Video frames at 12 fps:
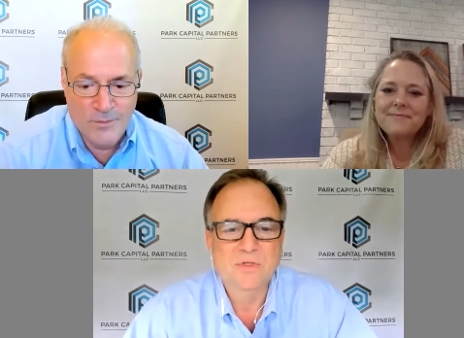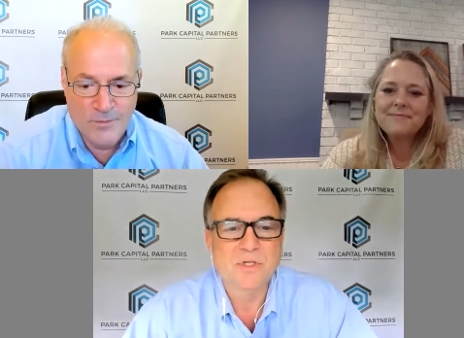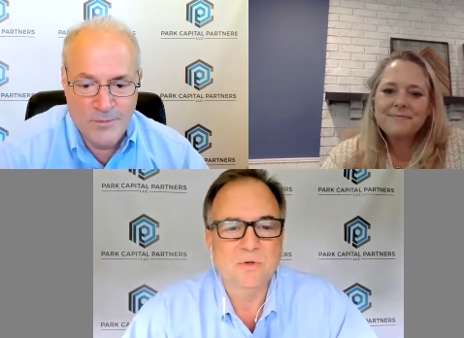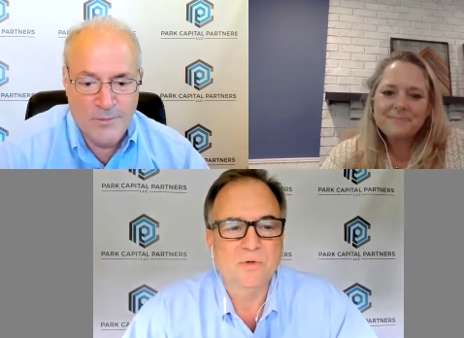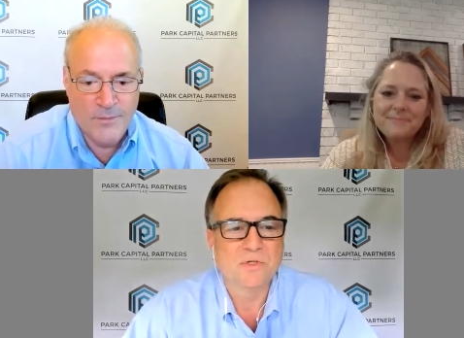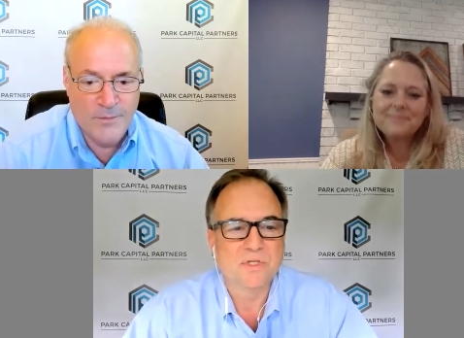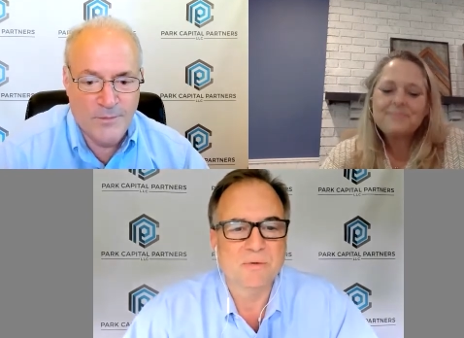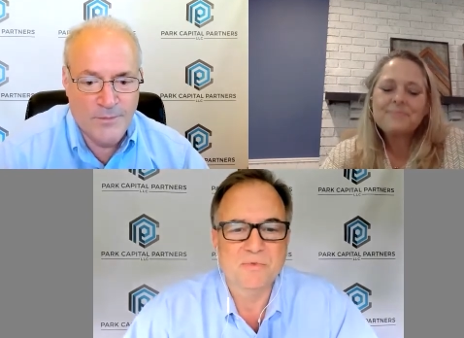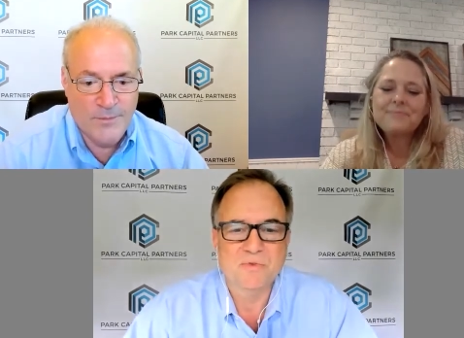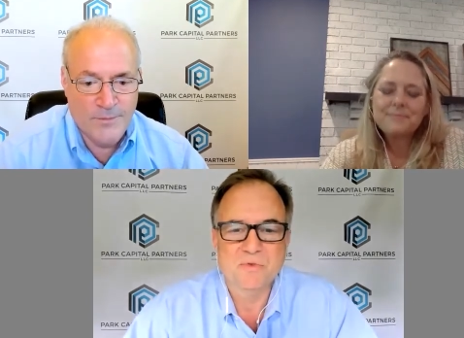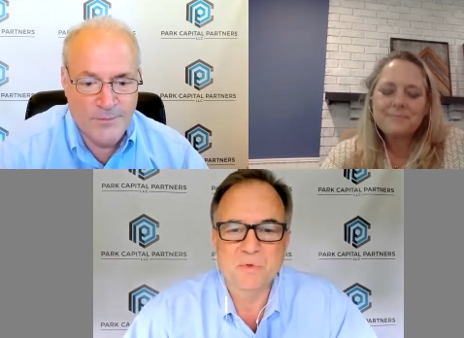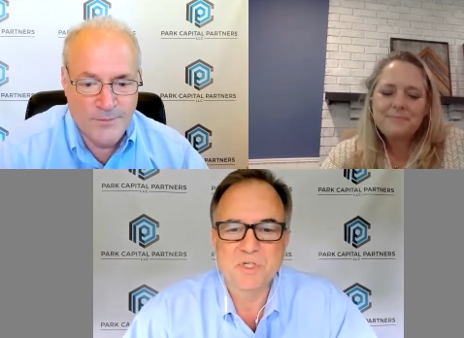Speaker 1: to
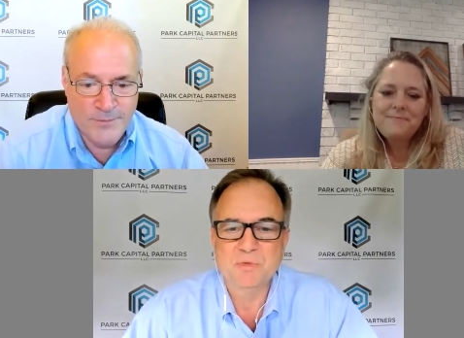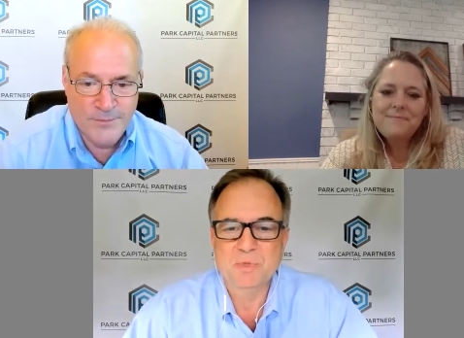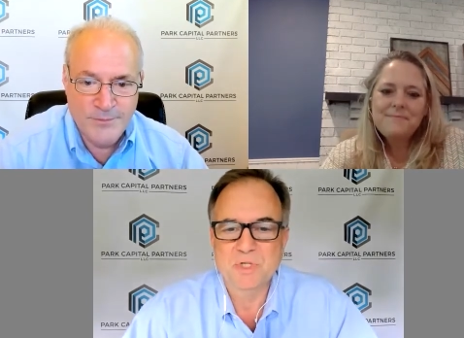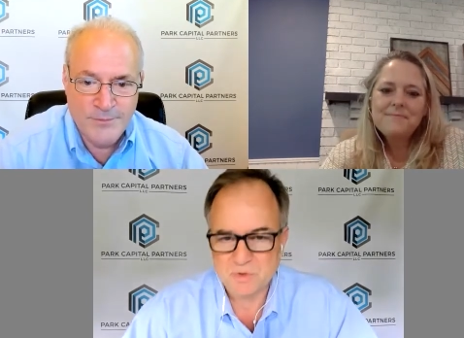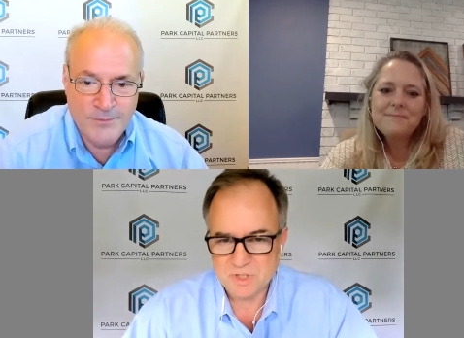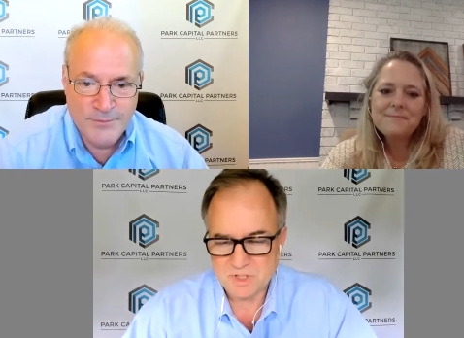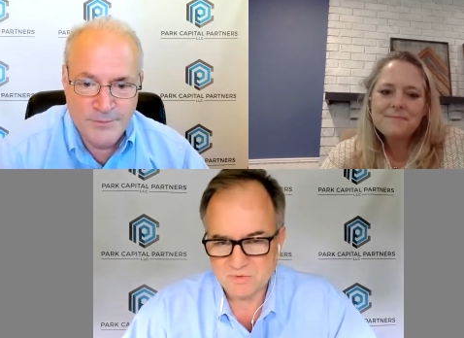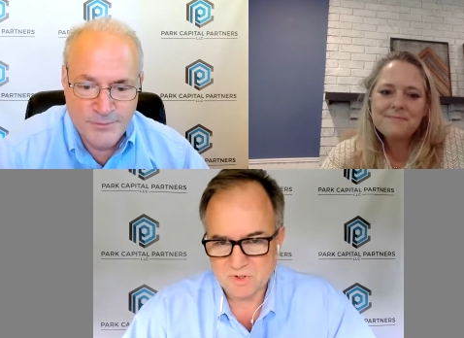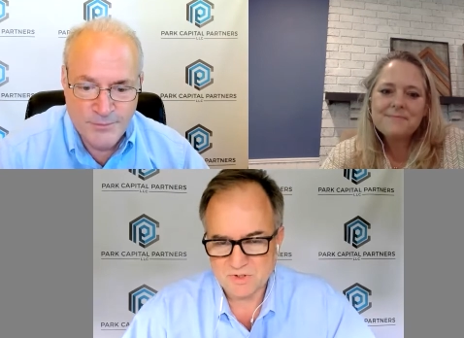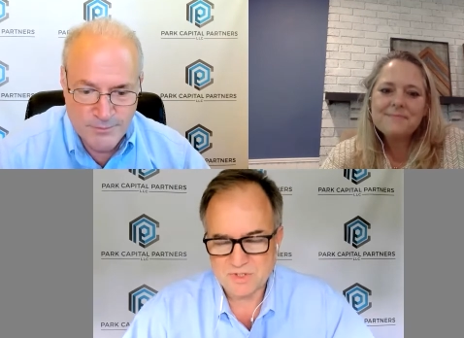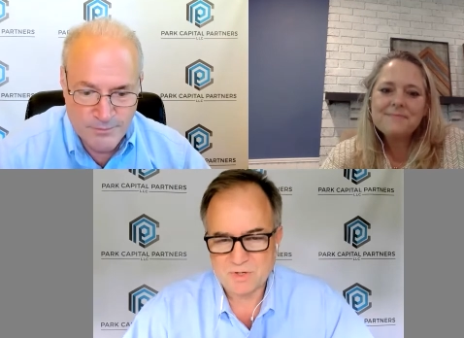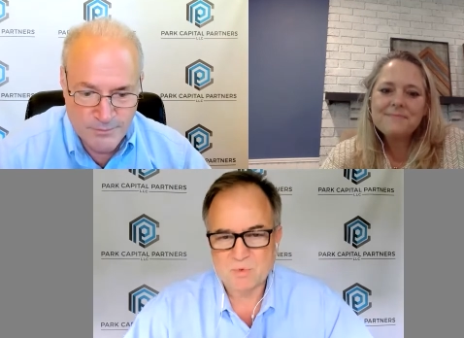some of what you've been doing in the
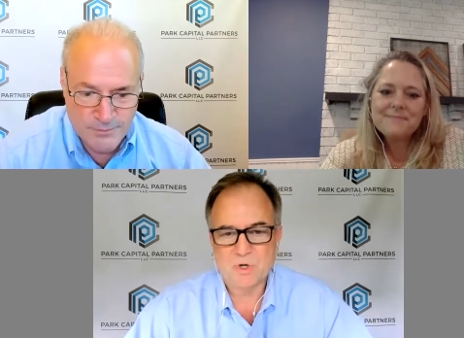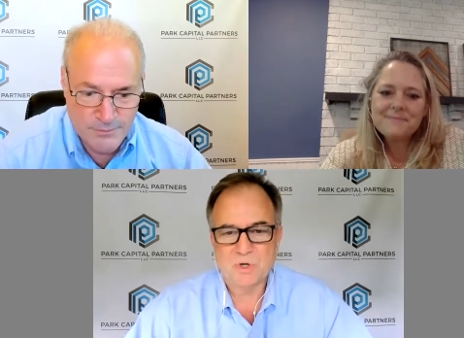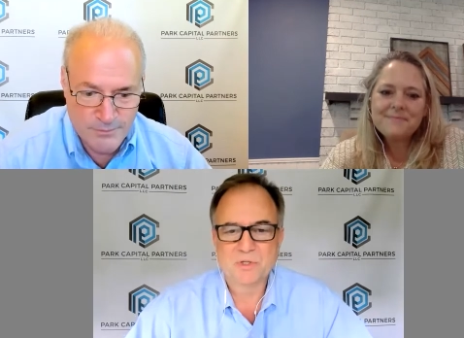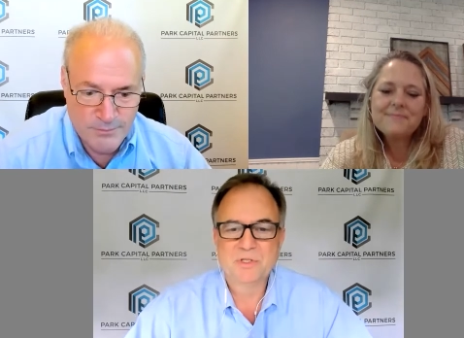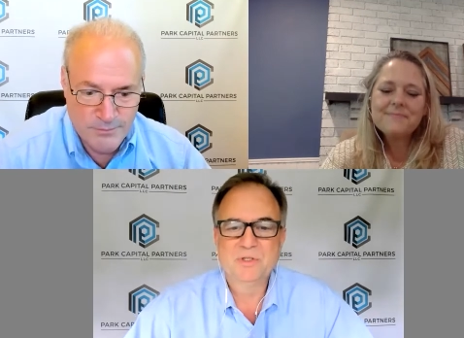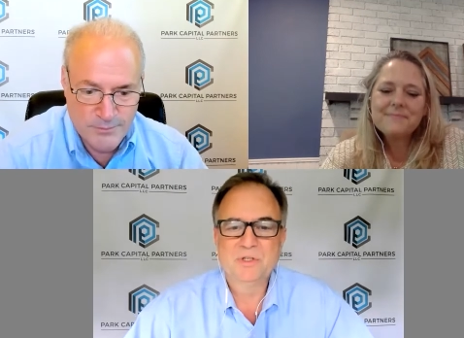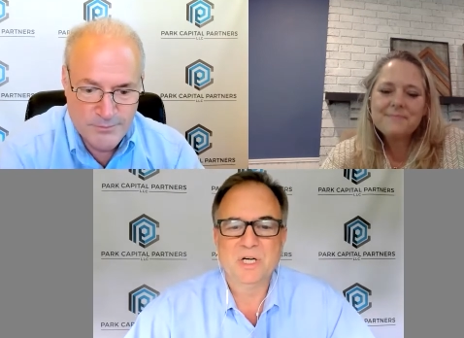real estate world,